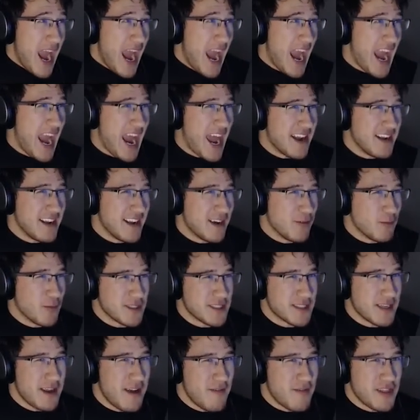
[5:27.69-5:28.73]
And it
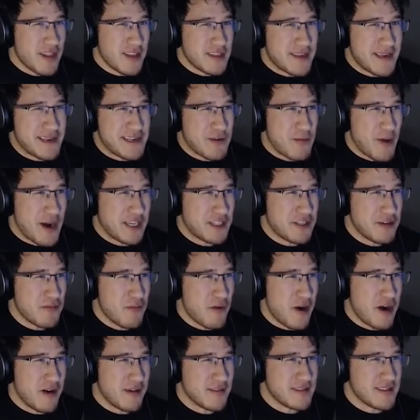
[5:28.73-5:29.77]
wasn't even the situation
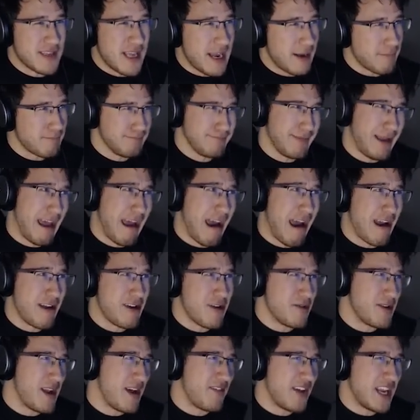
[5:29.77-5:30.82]
where I was like, yeah, I
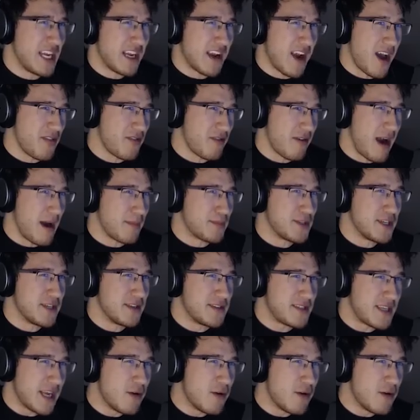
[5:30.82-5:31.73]
don't have any other options.